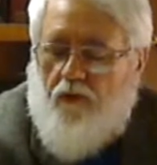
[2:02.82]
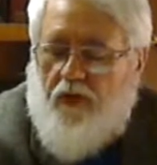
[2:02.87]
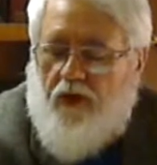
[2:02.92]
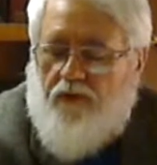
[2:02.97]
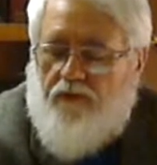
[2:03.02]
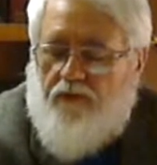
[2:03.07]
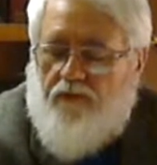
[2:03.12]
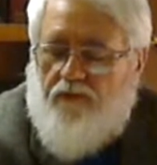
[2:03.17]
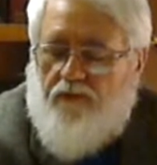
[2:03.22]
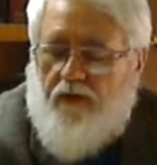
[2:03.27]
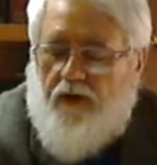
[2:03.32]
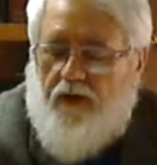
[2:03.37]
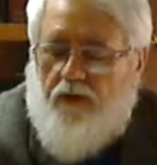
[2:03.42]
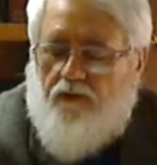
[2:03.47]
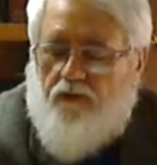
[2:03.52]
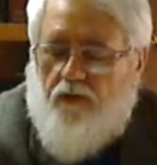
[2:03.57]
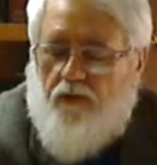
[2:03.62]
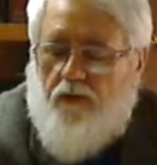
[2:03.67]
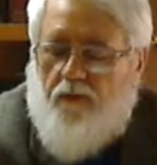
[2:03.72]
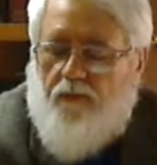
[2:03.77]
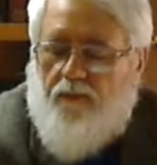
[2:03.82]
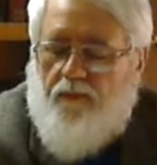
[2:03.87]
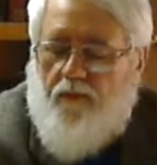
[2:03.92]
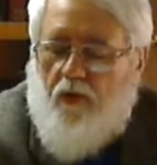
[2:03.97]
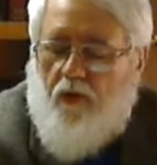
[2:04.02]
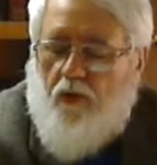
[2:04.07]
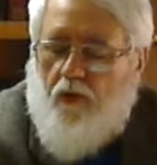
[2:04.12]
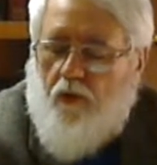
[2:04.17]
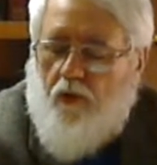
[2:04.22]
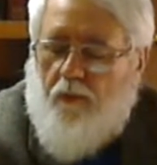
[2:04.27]
legislature
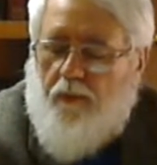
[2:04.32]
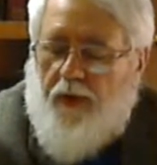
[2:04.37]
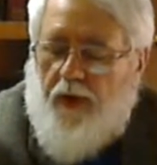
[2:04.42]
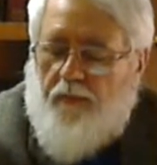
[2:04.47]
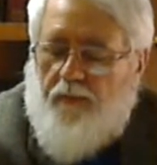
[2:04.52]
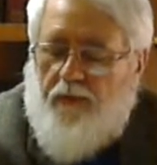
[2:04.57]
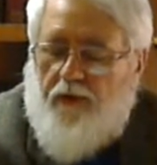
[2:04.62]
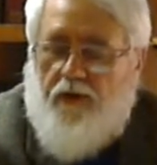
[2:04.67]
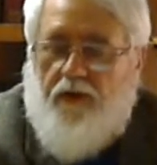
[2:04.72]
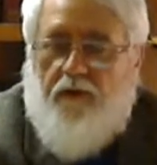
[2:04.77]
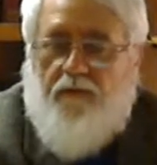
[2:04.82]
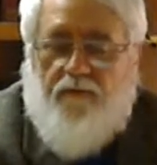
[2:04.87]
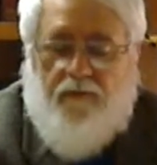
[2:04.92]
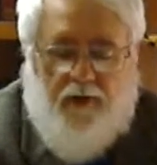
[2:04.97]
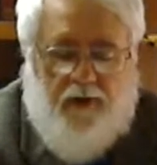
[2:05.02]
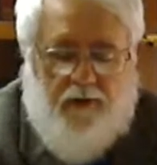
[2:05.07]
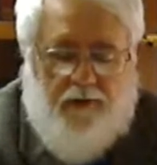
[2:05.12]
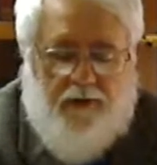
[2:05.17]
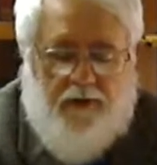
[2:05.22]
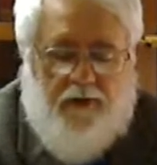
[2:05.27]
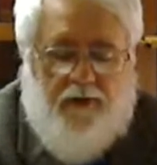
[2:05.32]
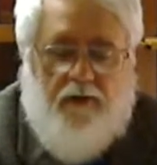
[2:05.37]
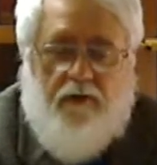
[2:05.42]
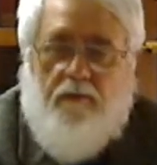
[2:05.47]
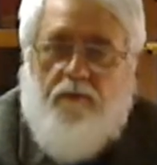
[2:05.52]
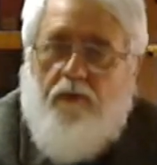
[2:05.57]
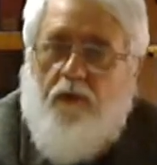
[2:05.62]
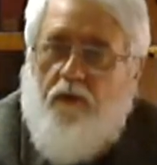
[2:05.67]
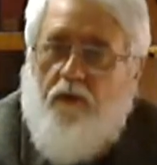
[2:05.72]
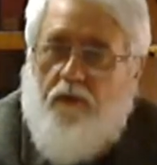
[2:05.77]
or publicly funded
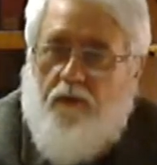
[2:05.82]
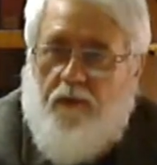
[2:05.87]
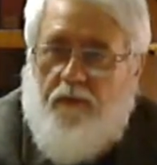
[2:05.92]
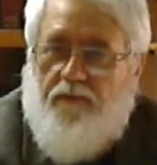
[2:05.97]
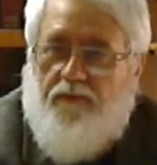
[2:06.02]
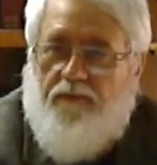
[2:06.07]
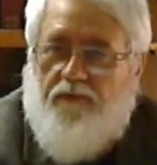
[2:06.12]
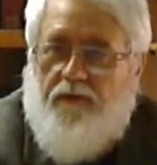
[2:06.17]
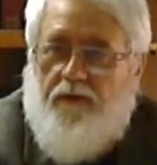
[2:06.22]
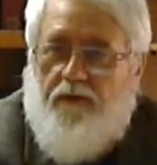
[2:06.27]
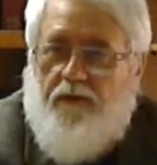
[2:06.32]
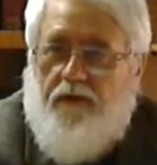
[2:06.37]
programs.